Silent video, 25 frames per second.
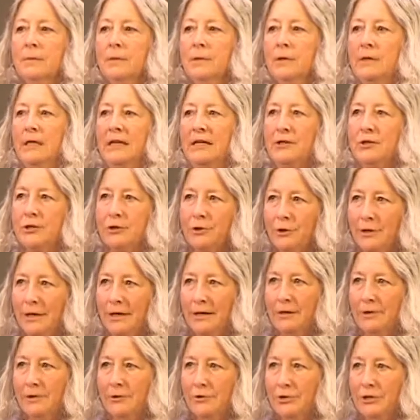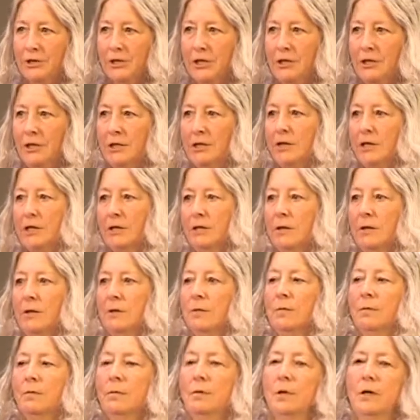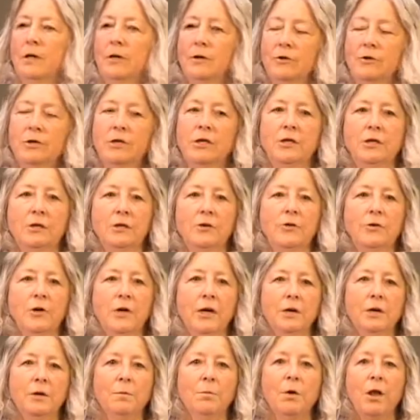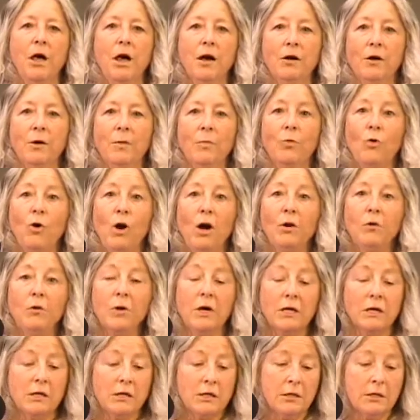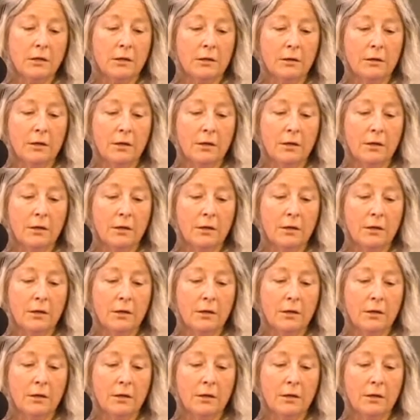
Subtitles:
denser energies that are trying to block our progress.